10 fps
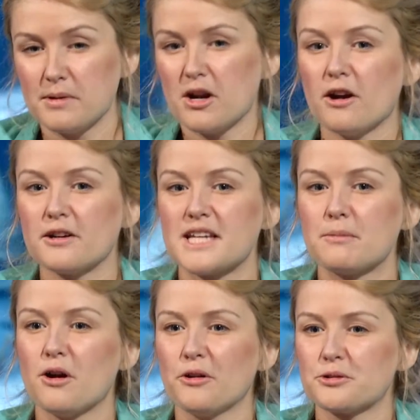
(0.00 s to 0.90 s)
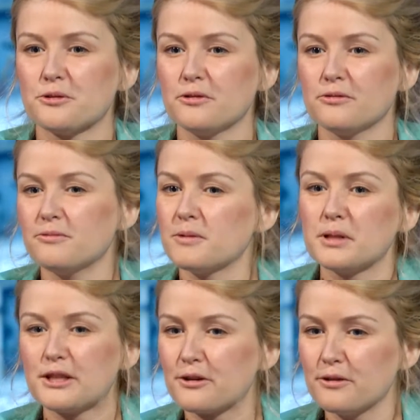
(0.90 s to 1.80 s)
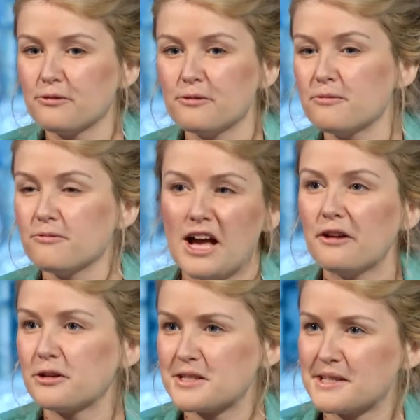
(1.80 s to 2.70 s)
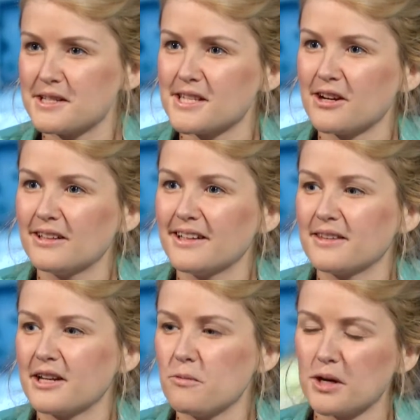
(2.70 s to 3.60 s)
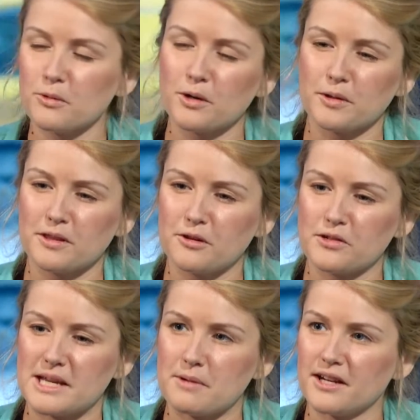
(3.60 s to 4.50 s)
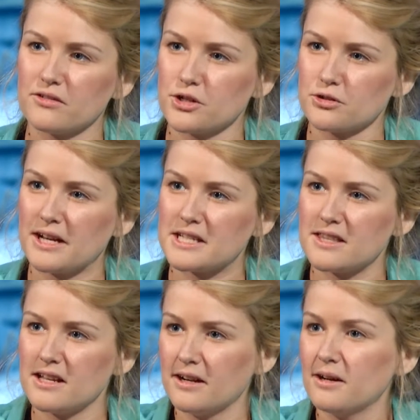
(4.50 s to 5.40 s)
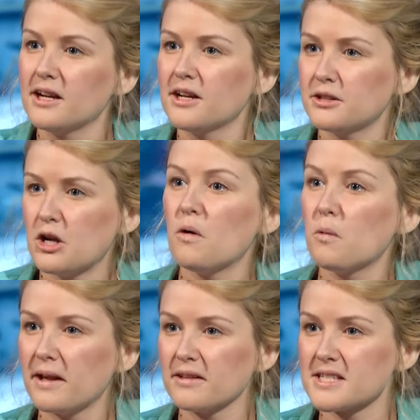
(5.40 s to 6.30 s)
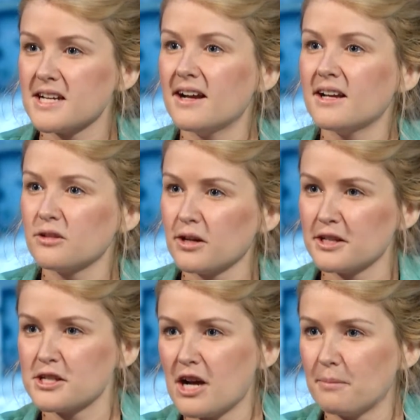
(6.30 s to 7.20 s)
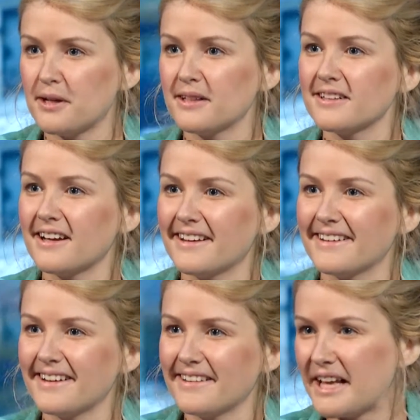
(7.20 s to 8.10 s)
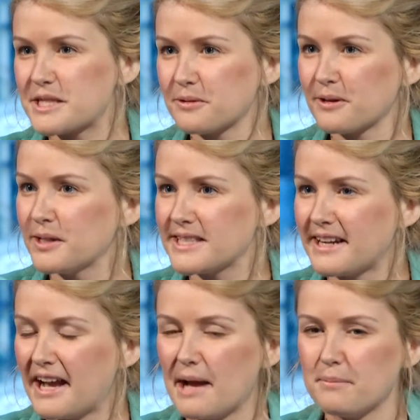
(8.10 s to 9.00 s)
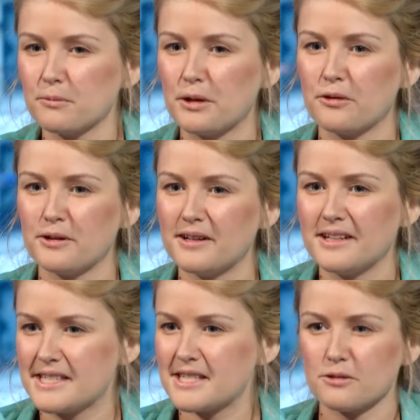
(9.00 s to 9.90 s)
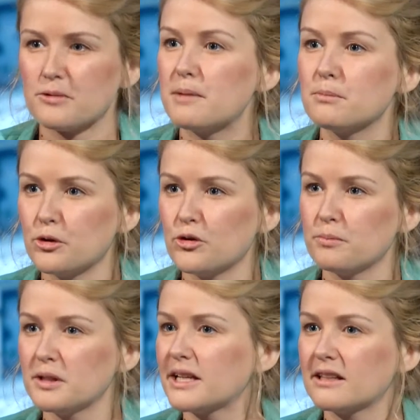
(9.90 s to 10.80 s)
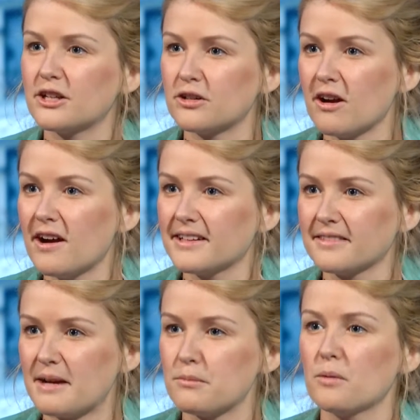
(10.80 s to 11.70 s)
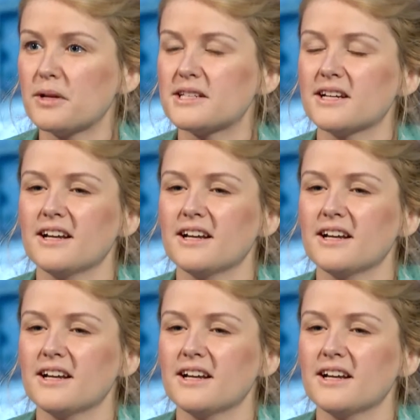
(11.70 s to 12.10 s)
Our same cultural and political values necessarily. They don't want to work within those same kind of restraints. They know a whale is dying, they're going to stop it. And that's what's going to happen, whether it's the right move politically or not at that moment.